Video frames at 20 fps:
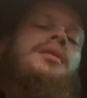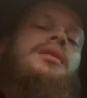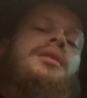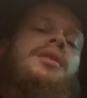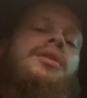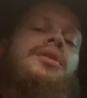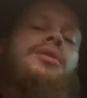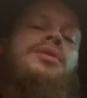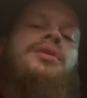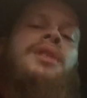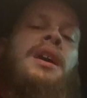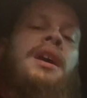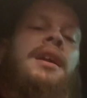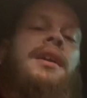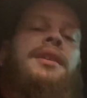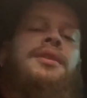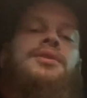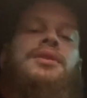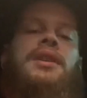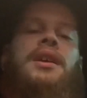you're just
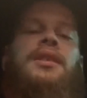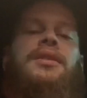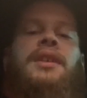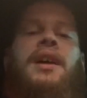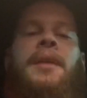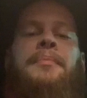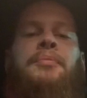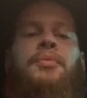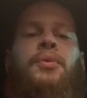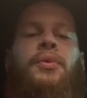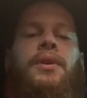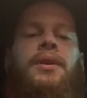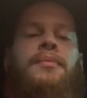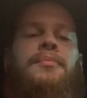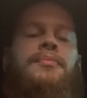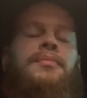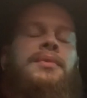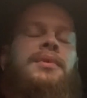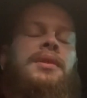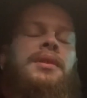aging at that point
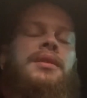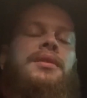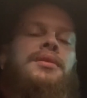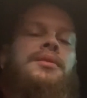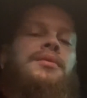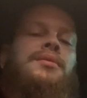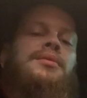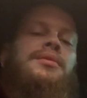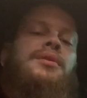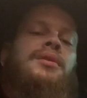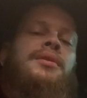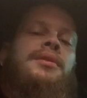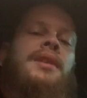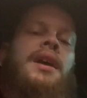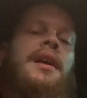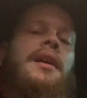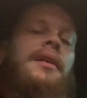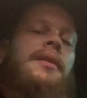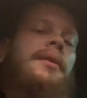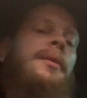and then you're
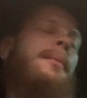dead